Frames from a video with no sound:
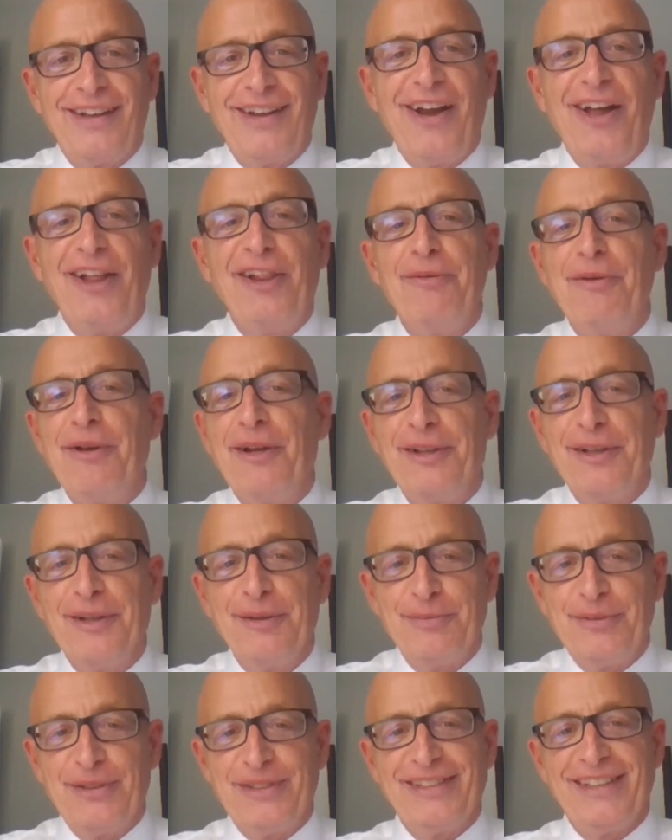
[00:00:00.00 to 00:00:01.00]
call them all
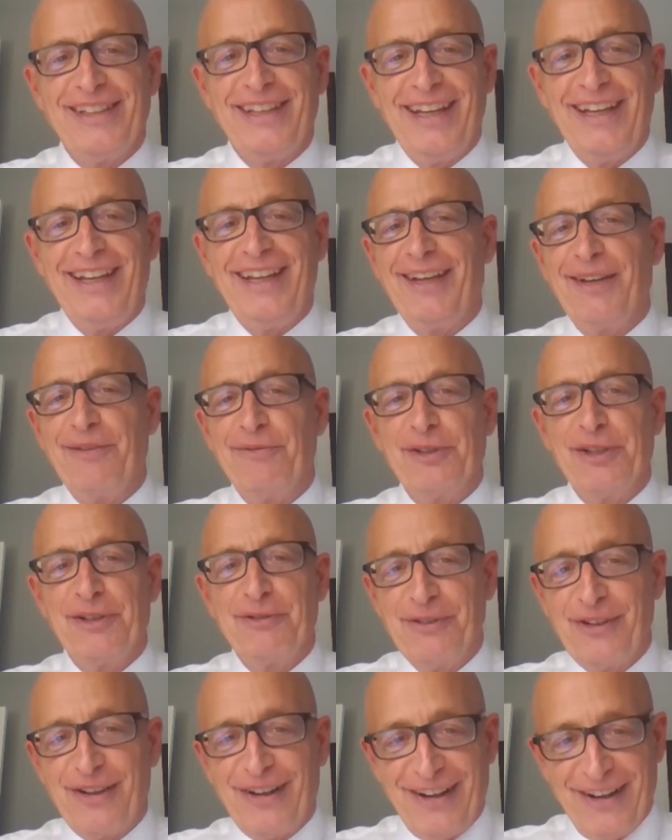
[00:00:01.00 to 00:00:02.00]
up and say, hey, I'm
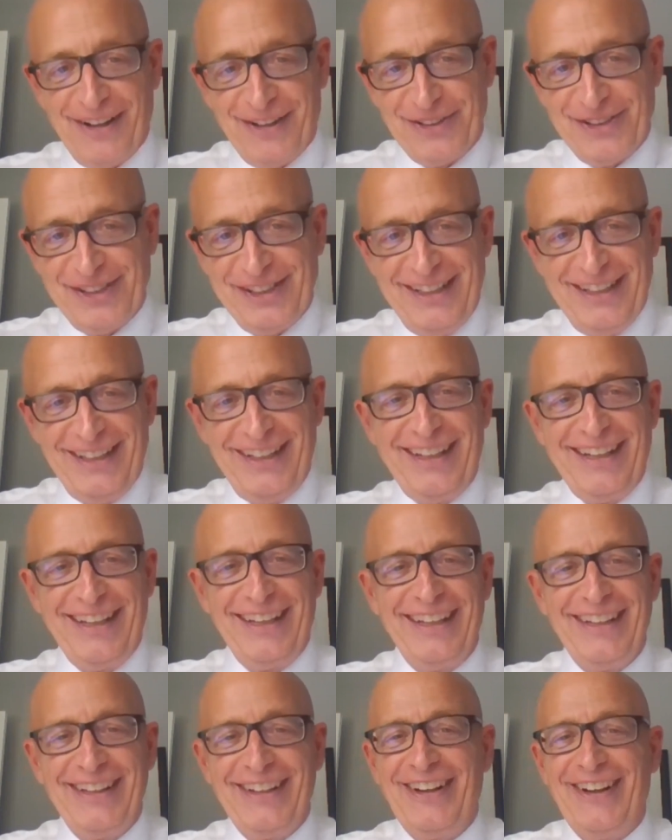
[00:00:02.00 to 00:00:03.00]
looking for a house.
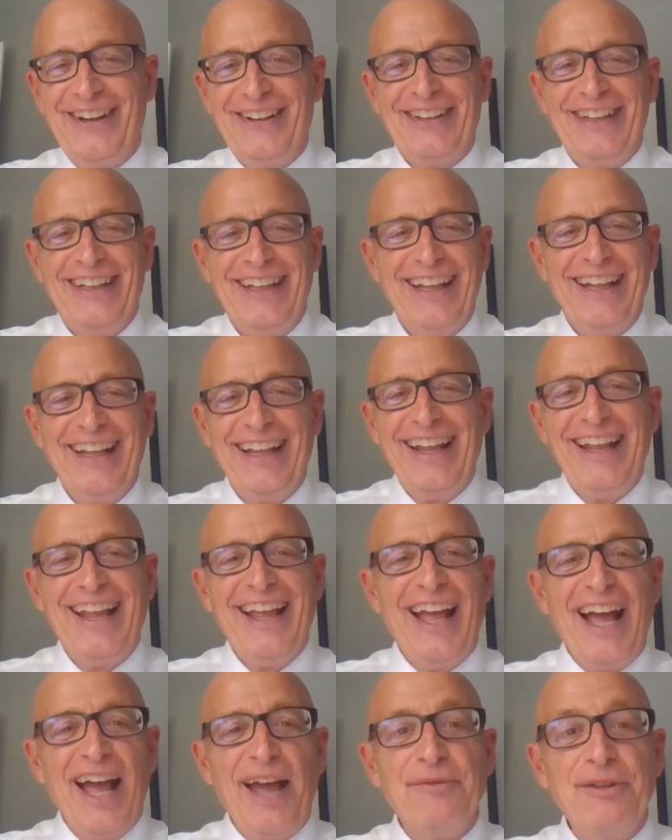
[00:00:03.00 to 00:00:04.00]
you know,
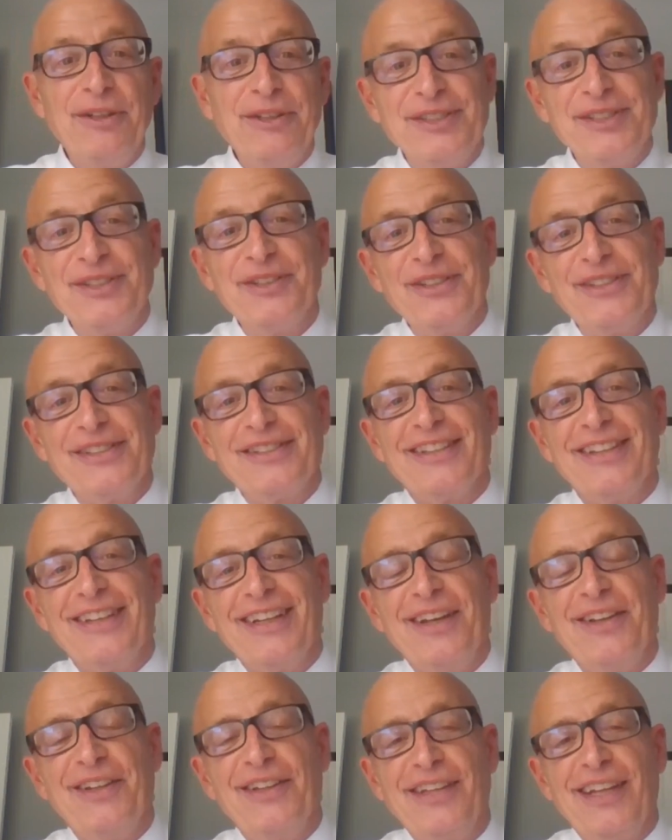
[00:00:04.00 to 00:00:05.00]
I mean, seriously,
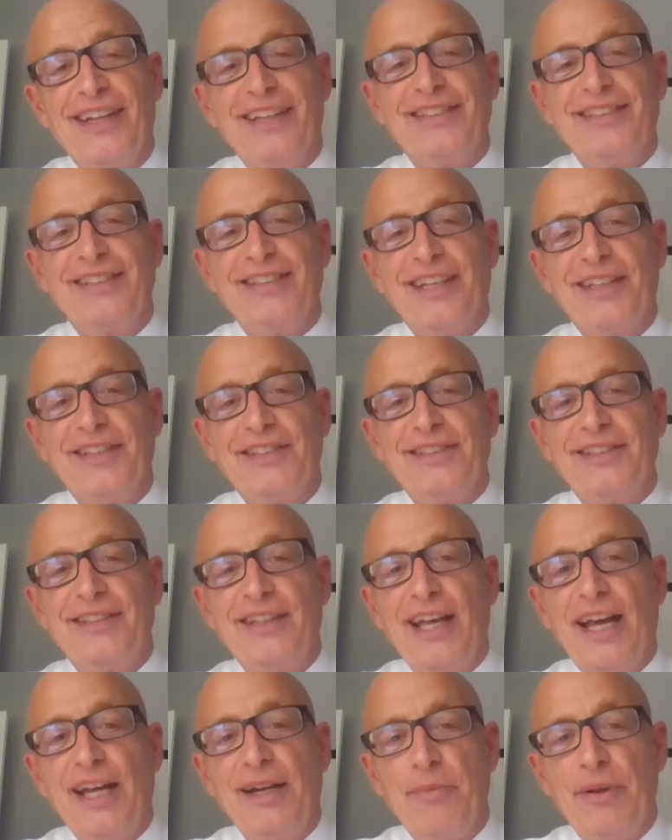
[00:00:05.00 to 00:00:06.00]
it's
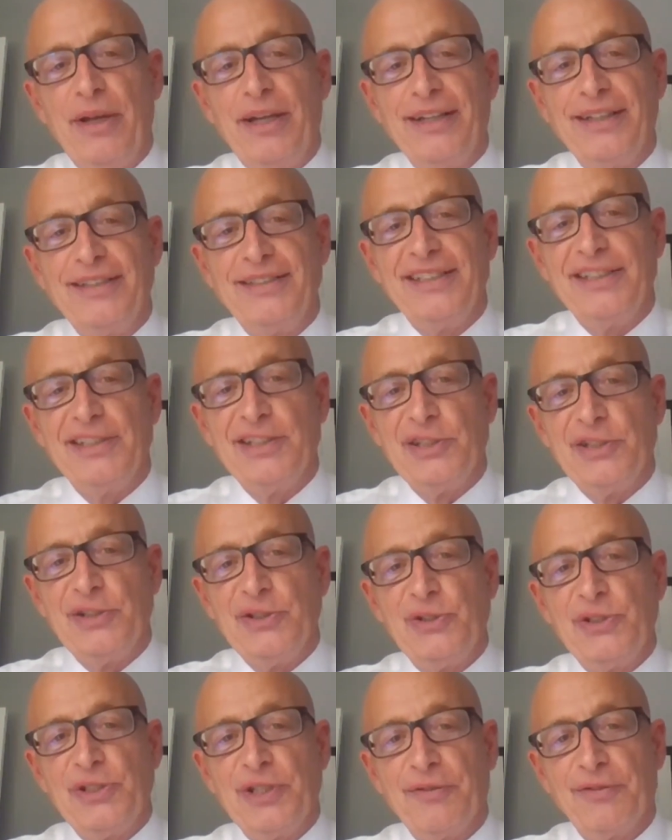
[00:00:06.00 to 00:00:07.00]
not a bad idea to
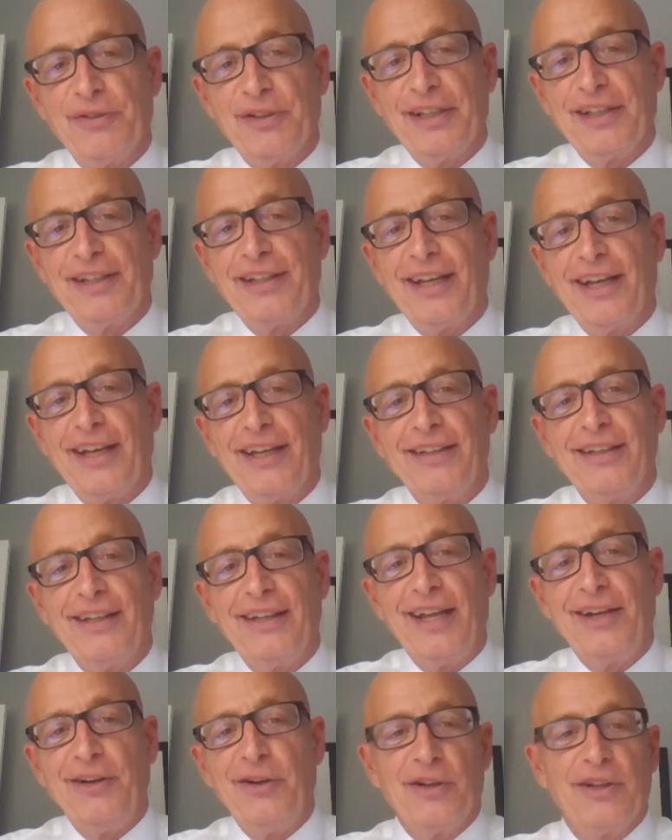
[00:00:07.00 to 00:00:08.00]
do stuff like
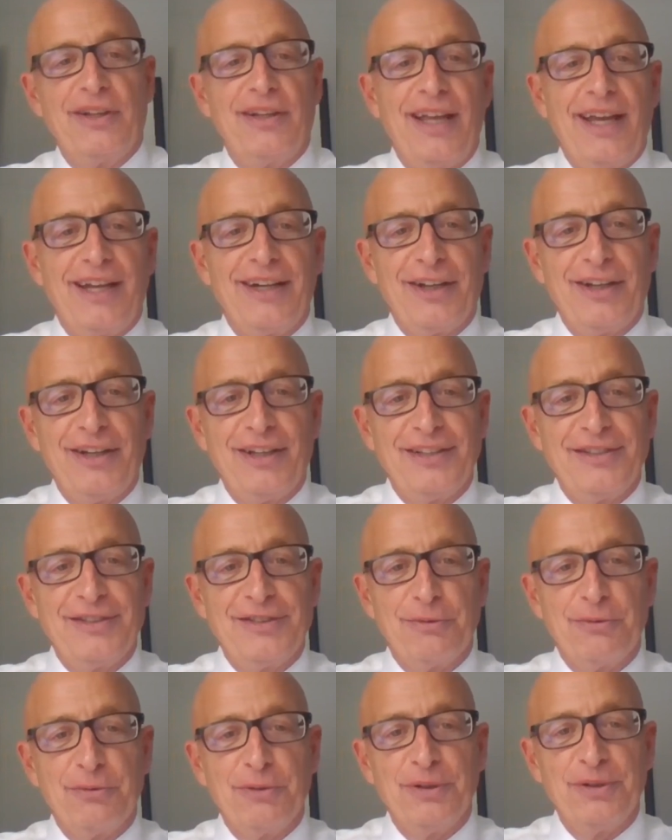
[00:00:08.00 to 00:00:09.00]
that. I know it kind of cuts
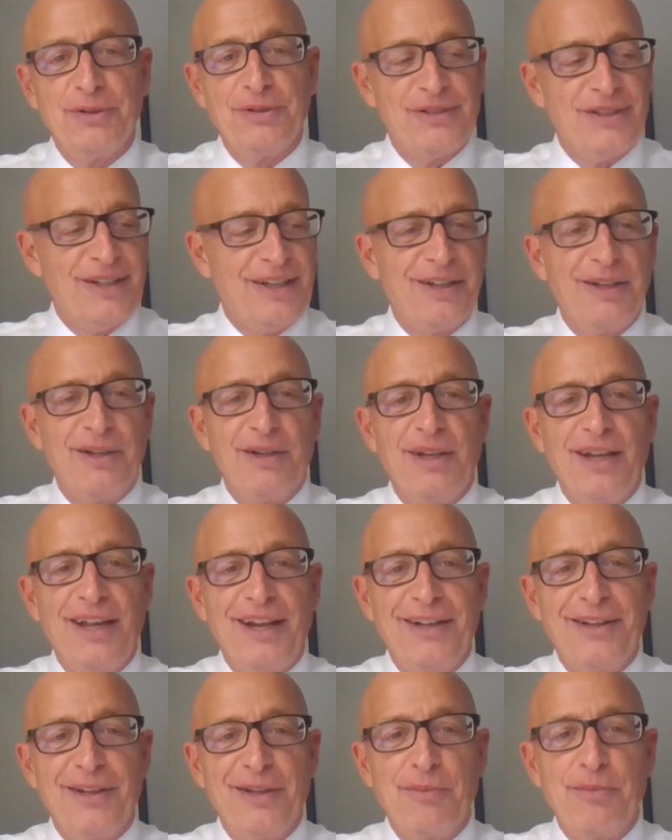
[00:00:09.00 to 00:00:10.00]
the realtors out of the
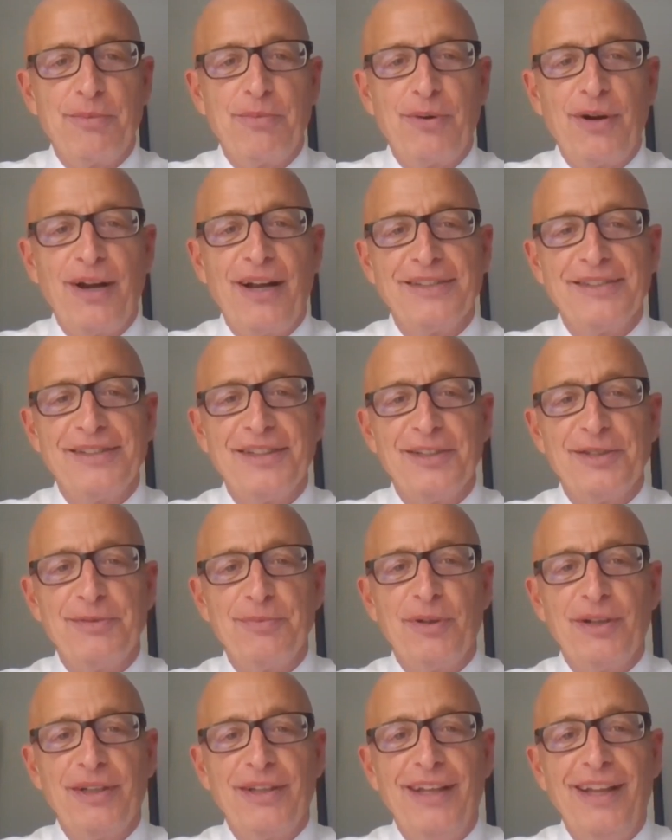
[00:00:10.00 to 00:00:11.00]
process,
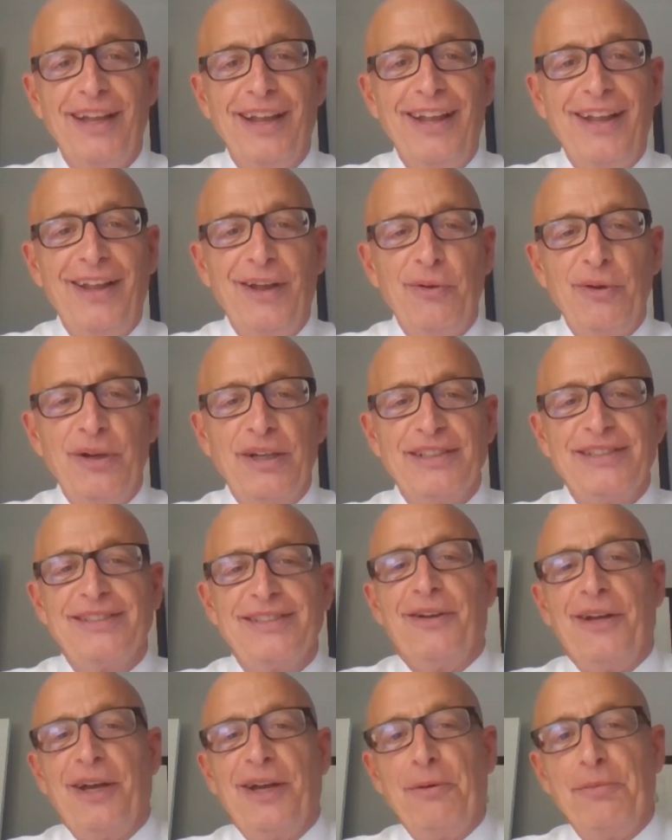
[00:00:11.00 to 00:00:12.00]
but we could
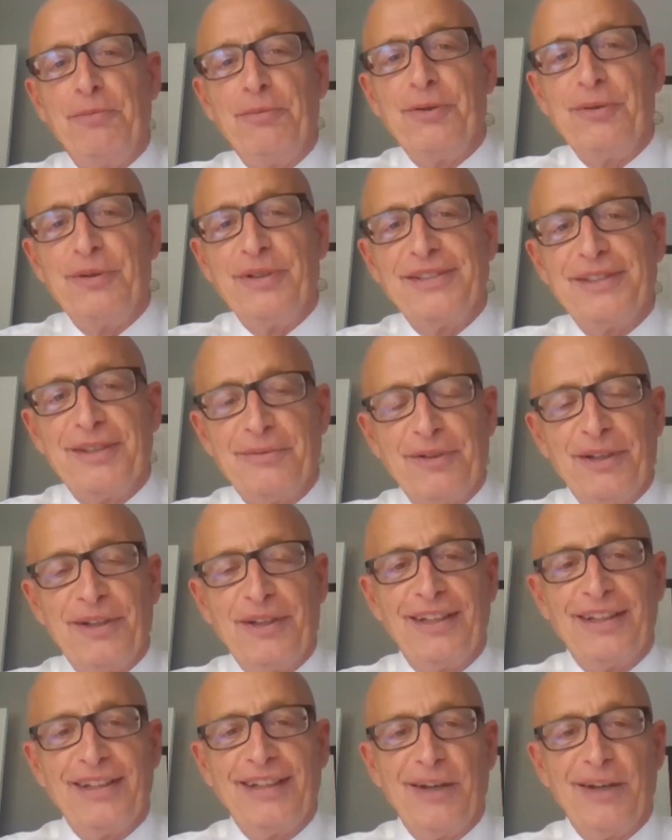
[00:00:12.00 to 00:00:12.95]
still help you with something like